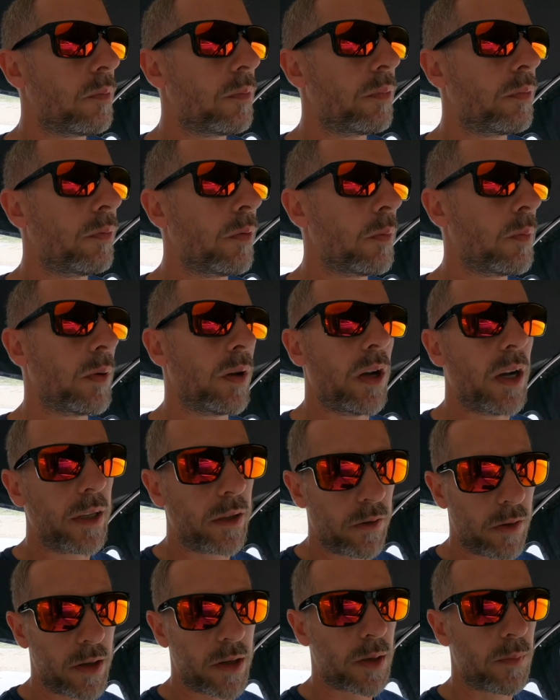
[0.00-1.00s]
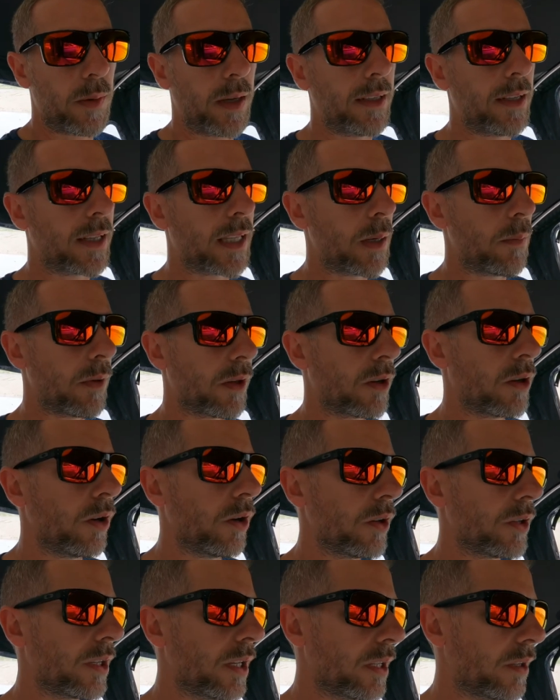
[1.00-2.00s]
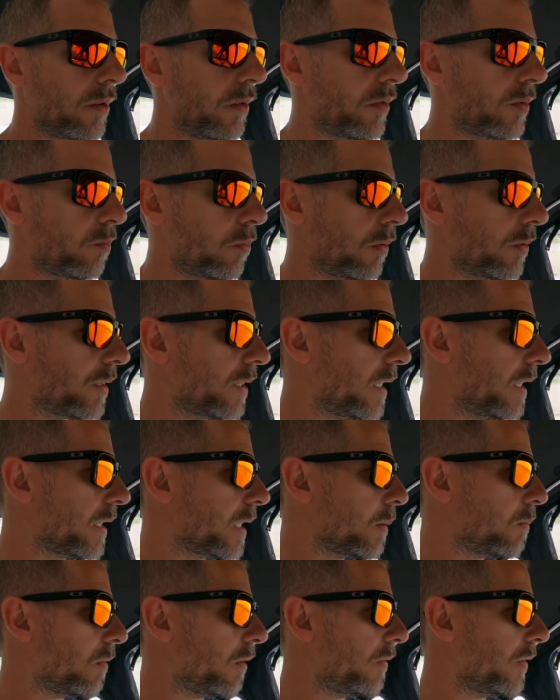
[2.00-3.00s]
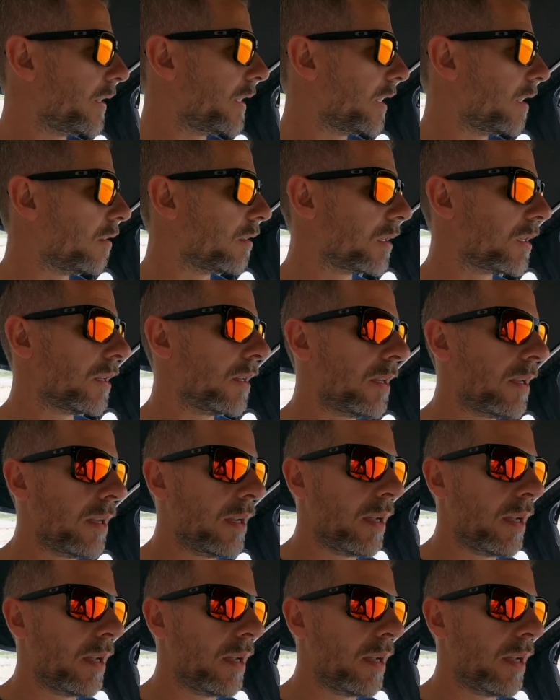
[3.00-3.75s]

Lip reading: Probably underestimating some of the costs, as you've probably seen in some of my videos,